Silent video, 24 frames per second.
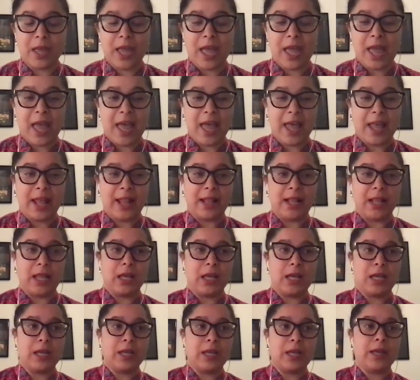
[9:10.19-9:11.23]
and
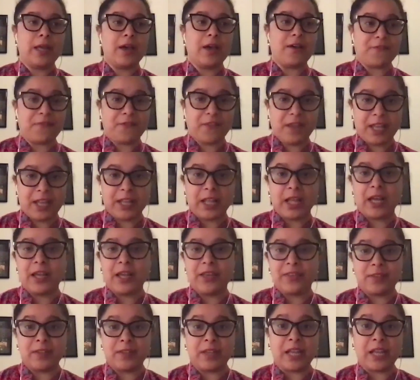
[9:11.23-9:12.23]
Athena is an